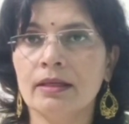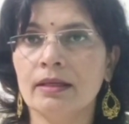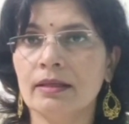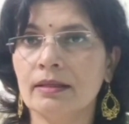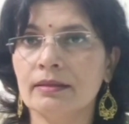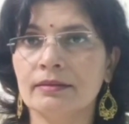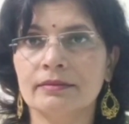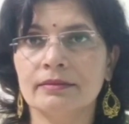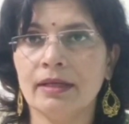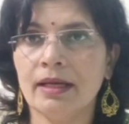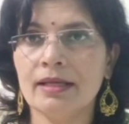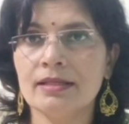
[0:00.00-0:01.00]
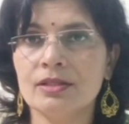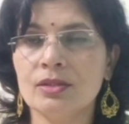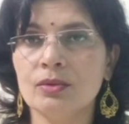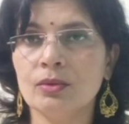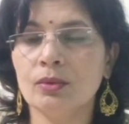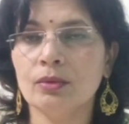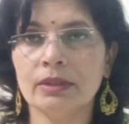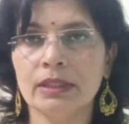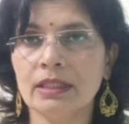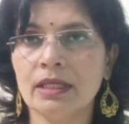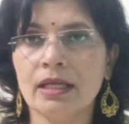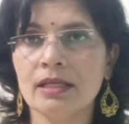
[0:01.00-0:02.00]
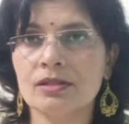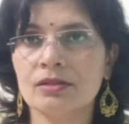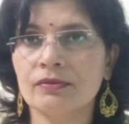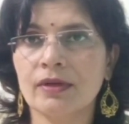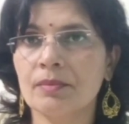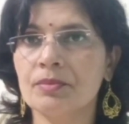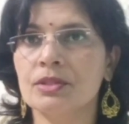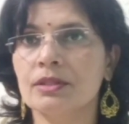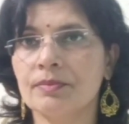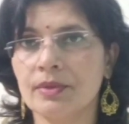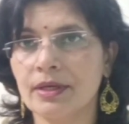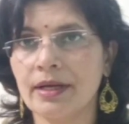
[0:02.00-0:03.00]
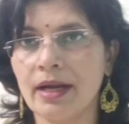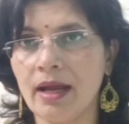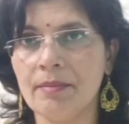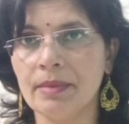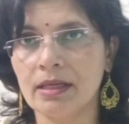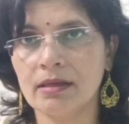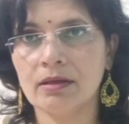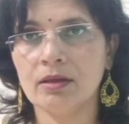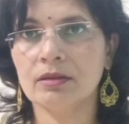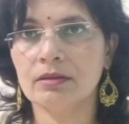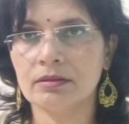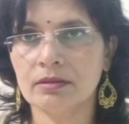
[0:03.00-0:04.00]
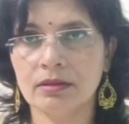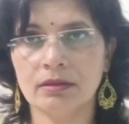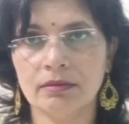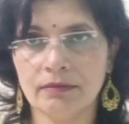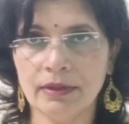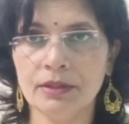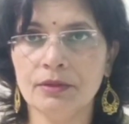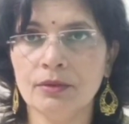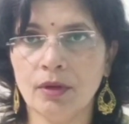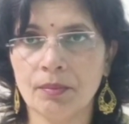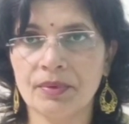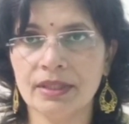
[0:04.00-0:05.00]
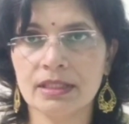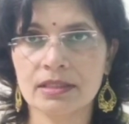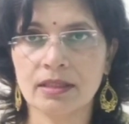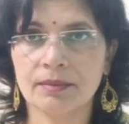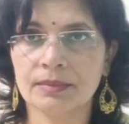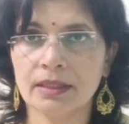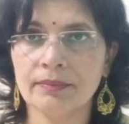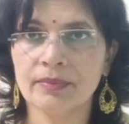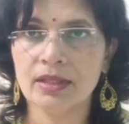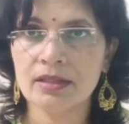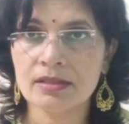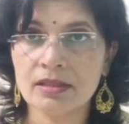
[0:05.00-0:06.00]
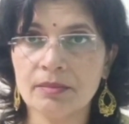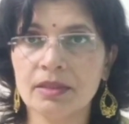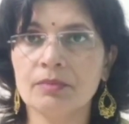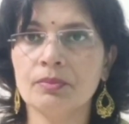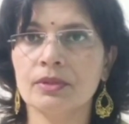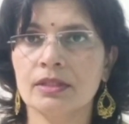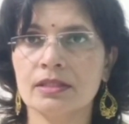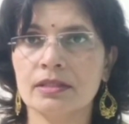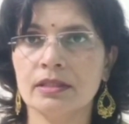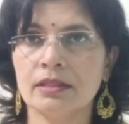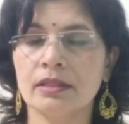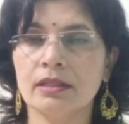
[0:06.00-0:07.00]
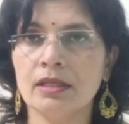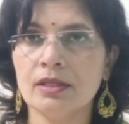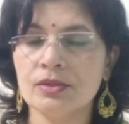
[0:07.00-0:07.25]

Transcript: As you know, in case of computer programming or when you operate something, some input is needed.